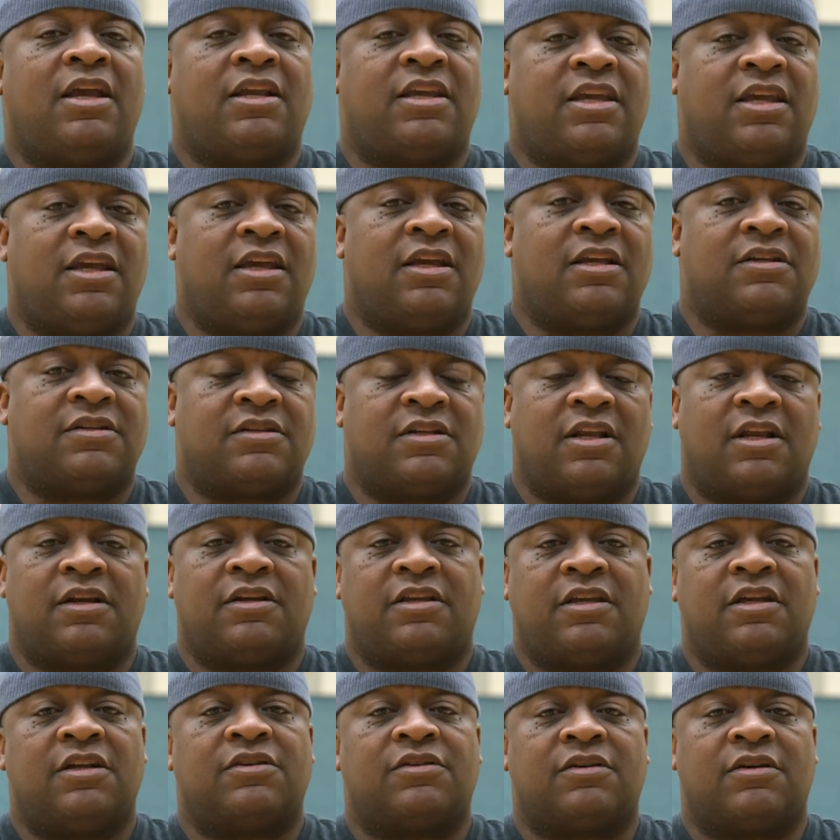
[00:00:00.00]
A kids that
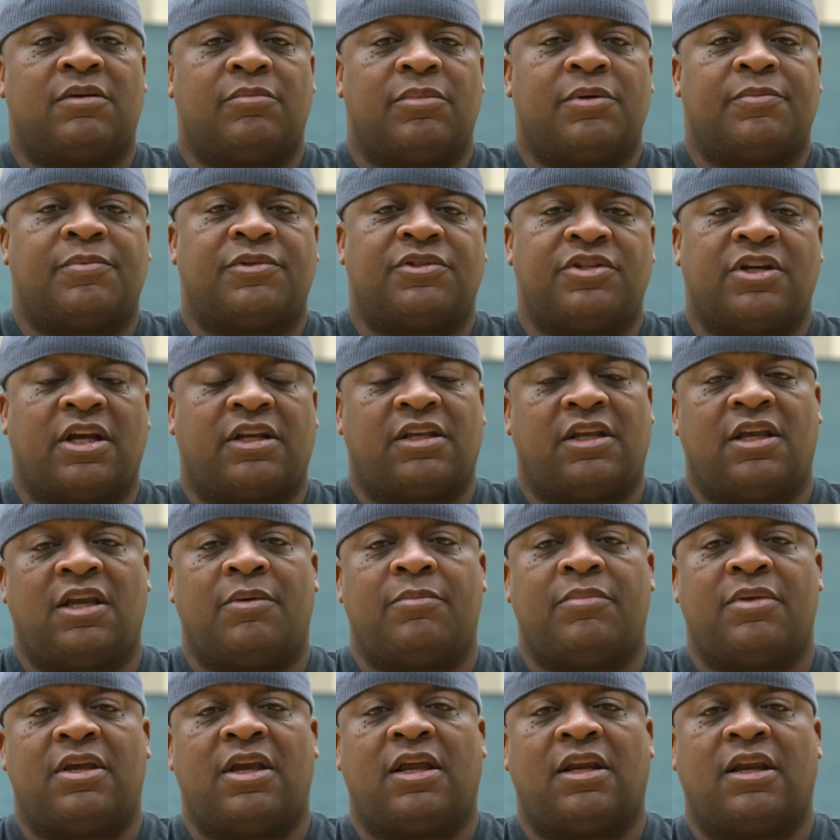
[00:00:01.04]
the kids are going to be projected
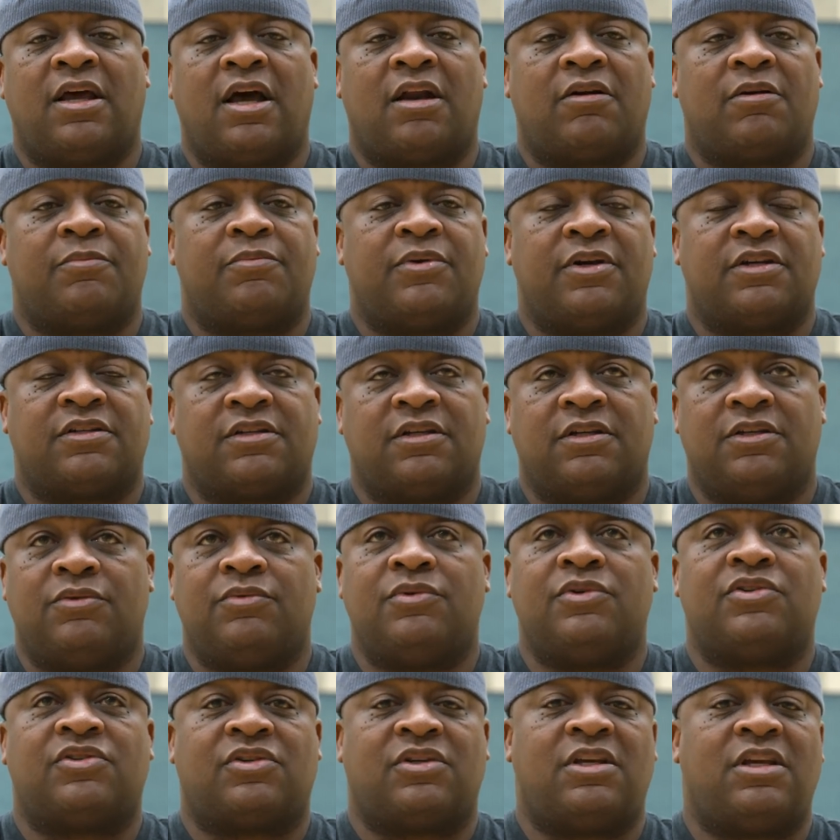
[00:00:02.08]
N B A lottery picks, and
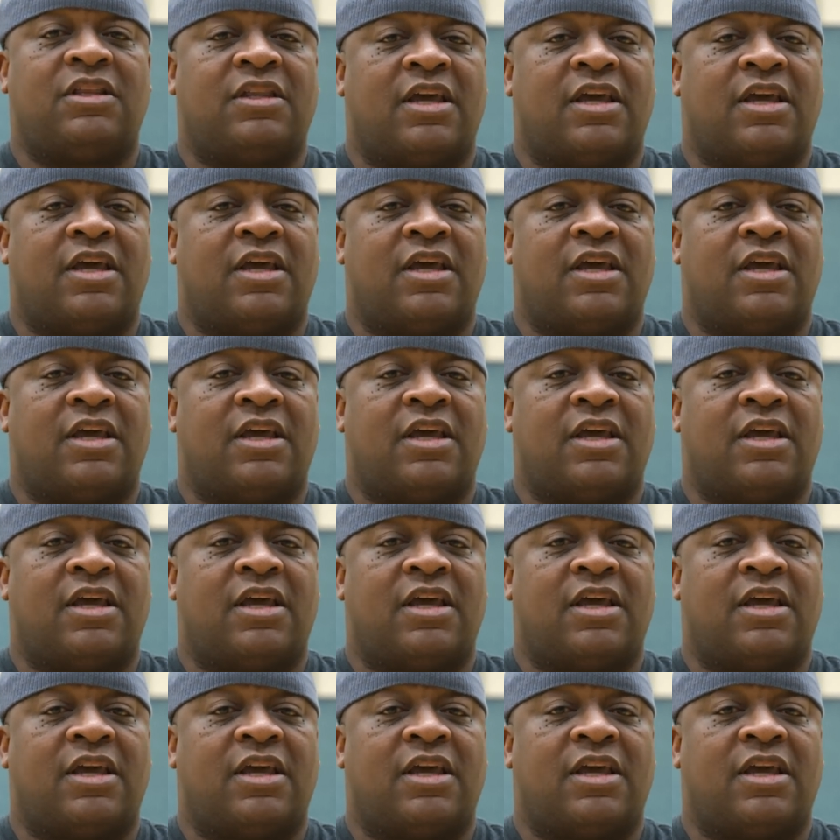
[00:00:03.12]
you see